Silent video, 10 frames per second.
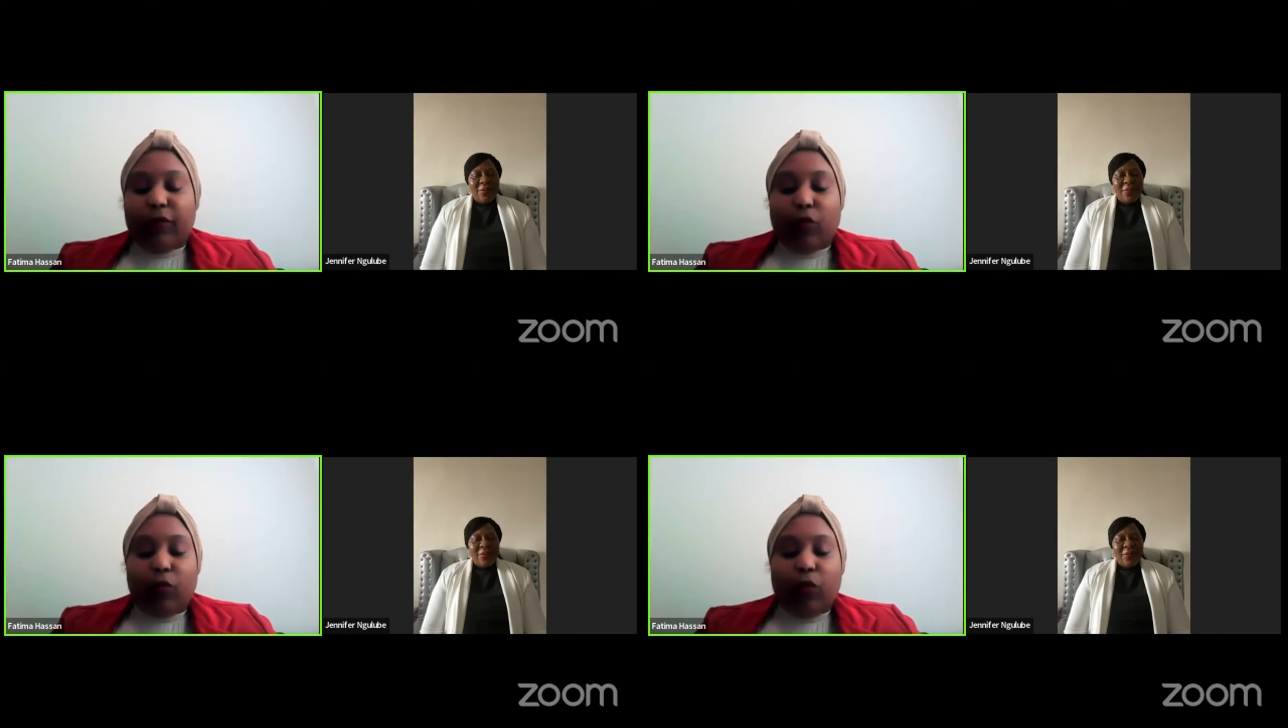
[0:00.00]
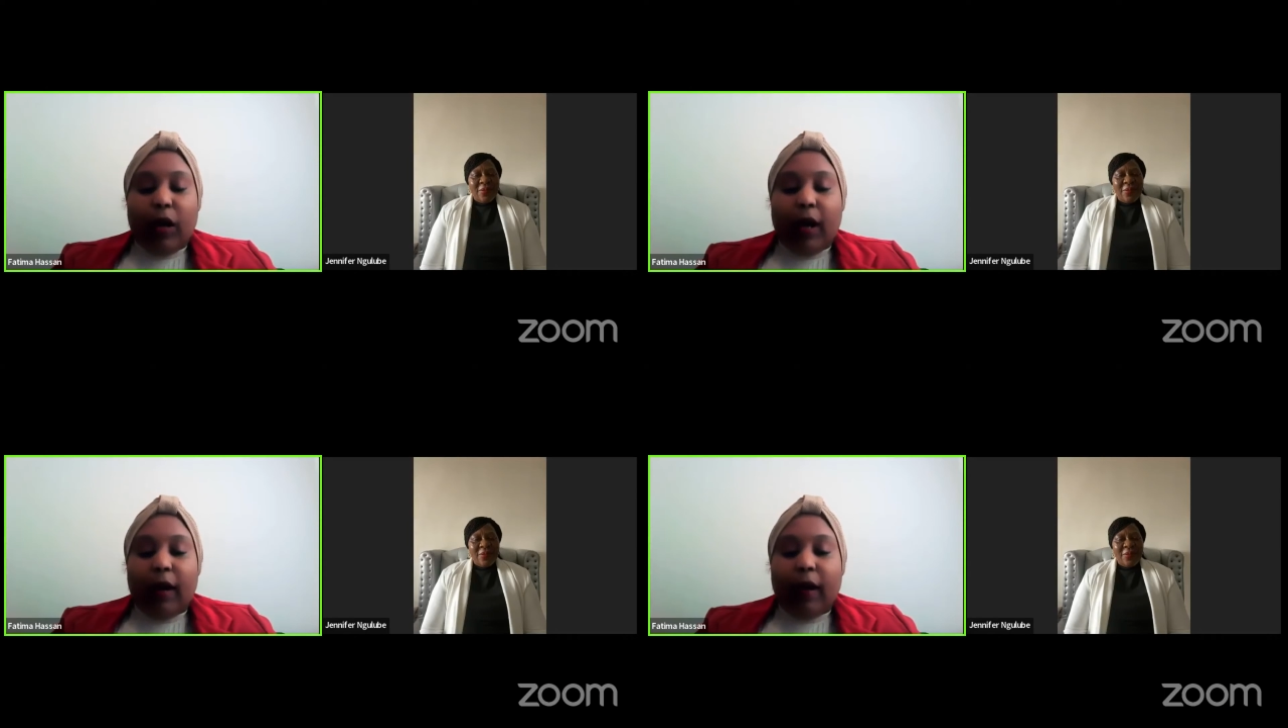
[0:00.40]
from,
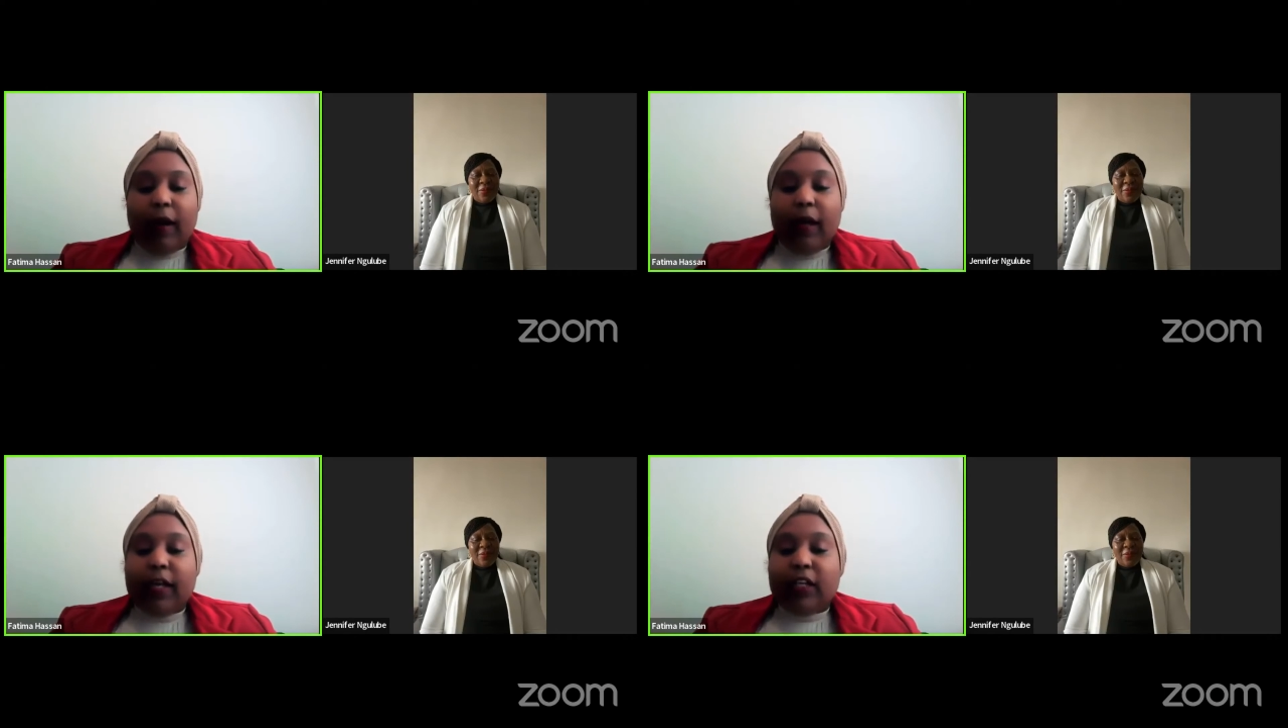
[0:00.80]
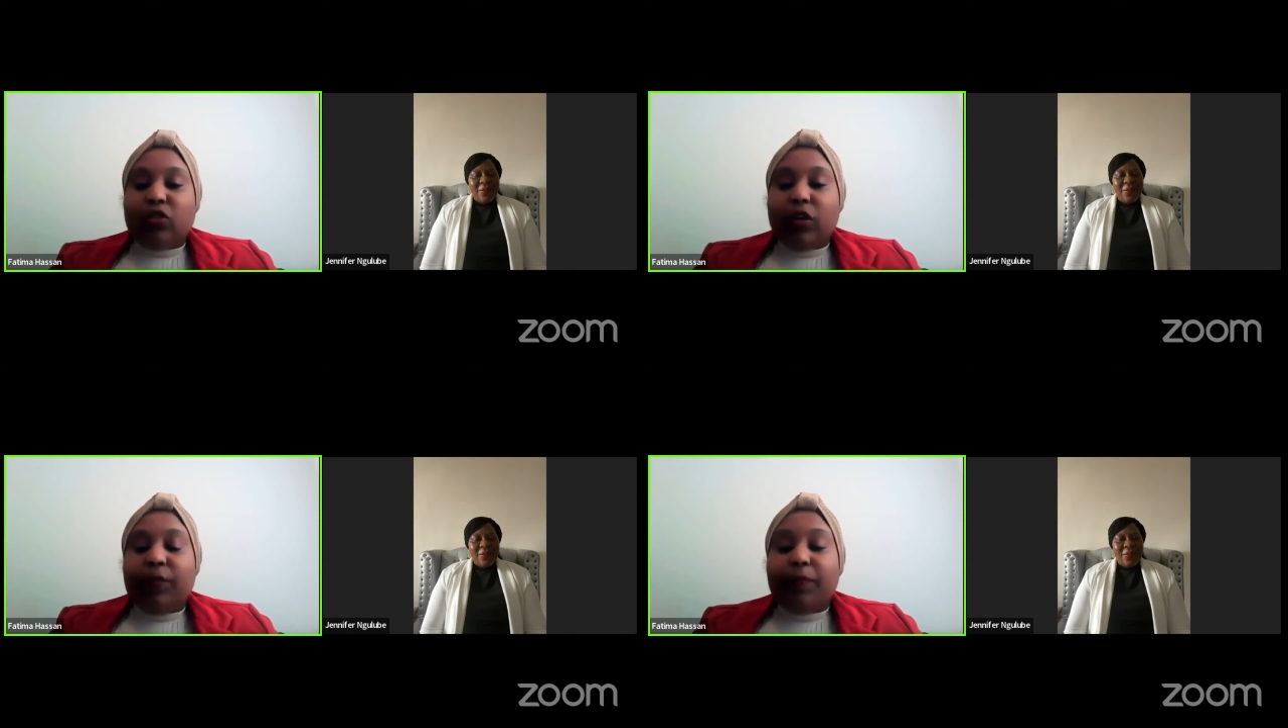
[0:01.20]
is
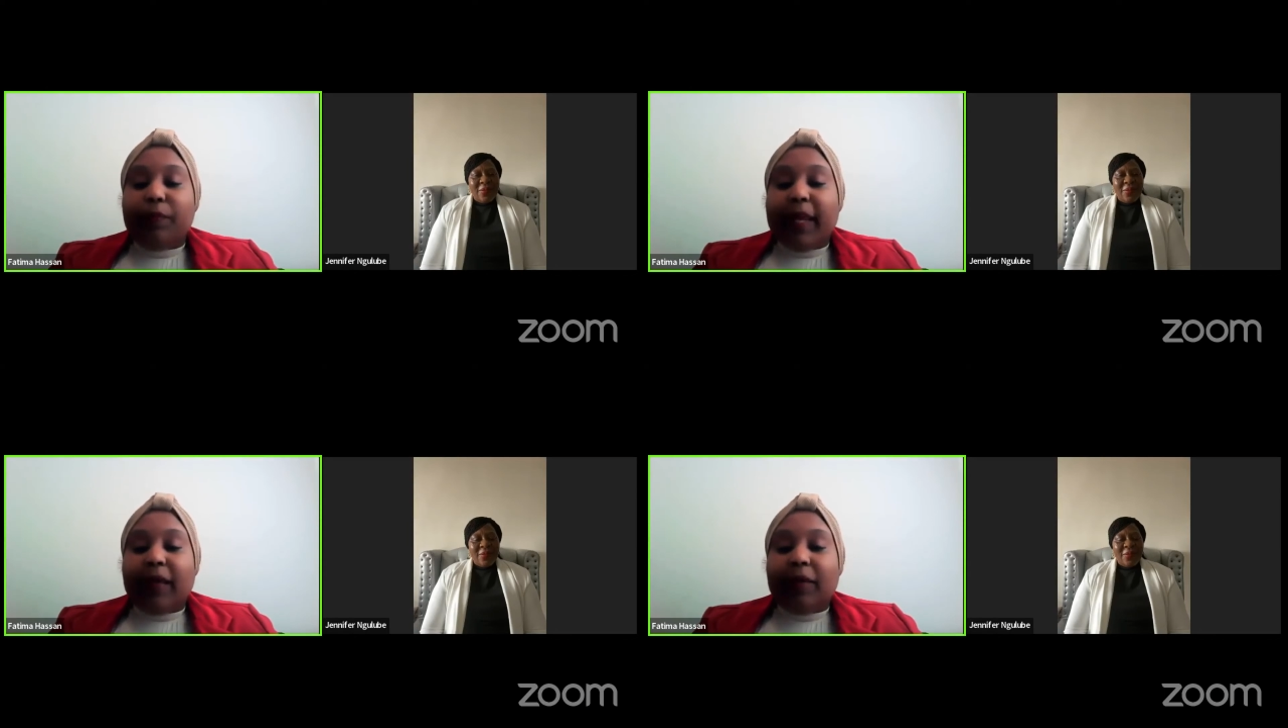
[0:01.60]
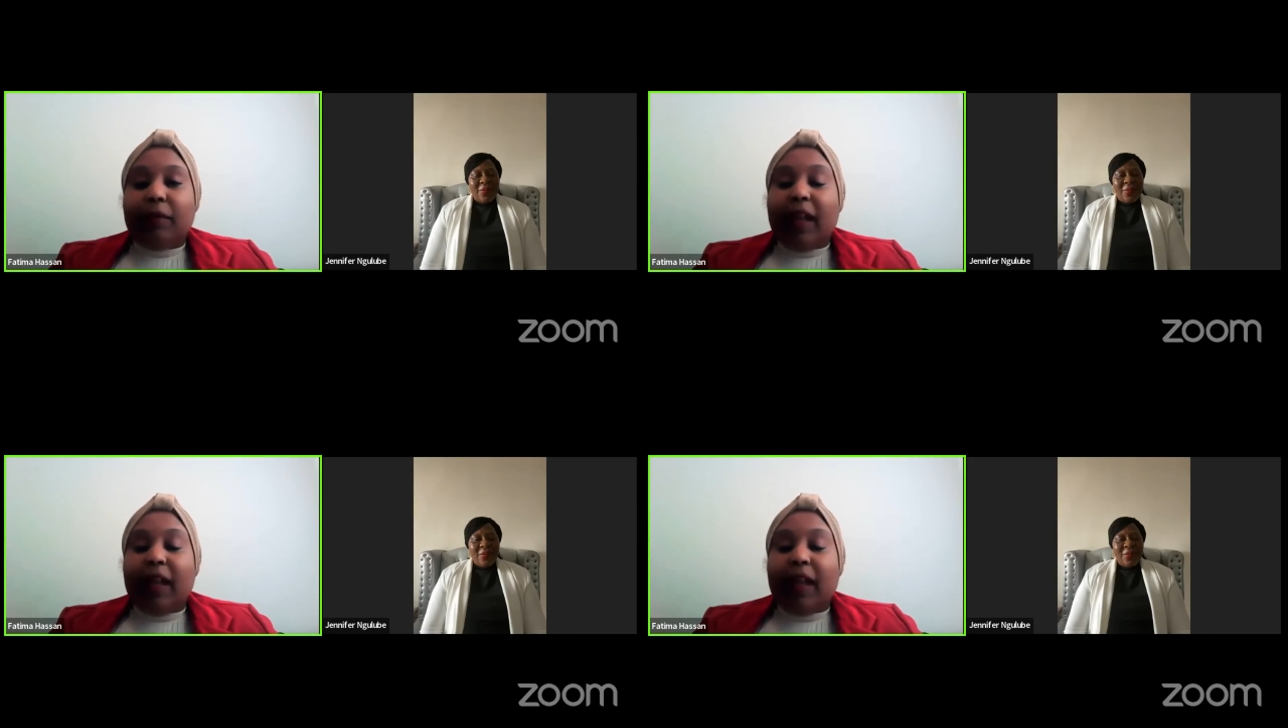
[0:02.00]
going to make